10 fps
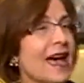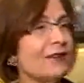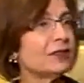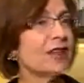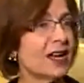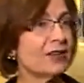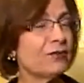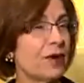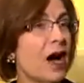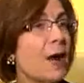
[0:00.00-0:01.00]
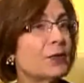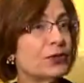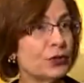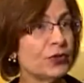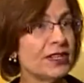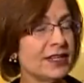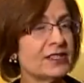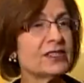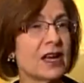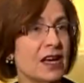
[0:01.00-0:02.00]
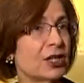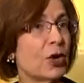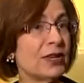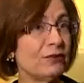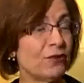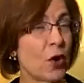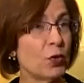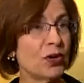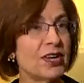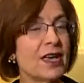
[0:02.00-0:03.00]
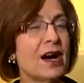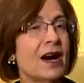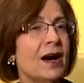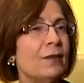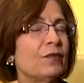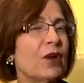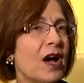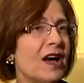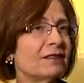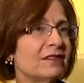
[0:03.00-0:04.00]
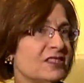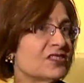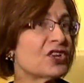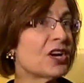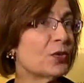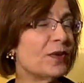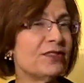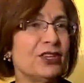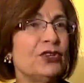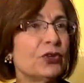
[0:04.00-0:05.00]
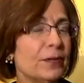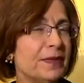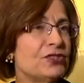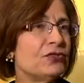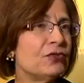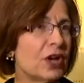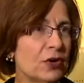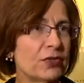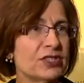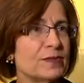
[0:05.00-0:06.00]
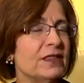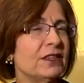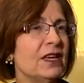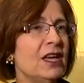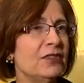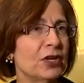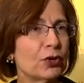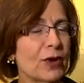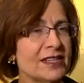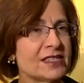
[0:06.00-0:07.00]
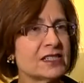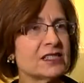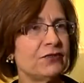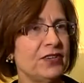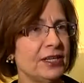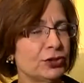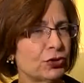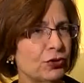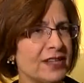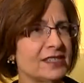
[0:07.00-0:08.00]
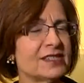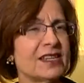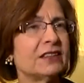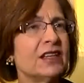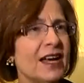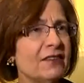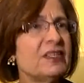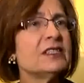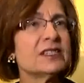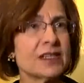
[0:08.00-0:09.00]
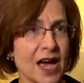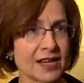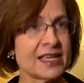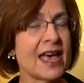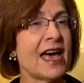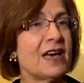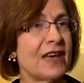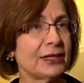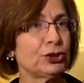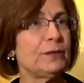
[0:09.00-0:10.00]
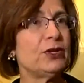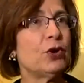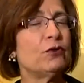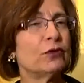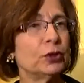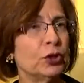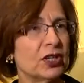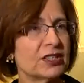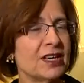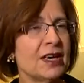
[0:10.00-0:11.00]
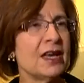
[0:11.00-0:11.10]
have a lot of opportunities going forward. To start with, in Europe, as you know, there's been the crisis, the financial crisis, and a lot of these stocks have actually been overlooked.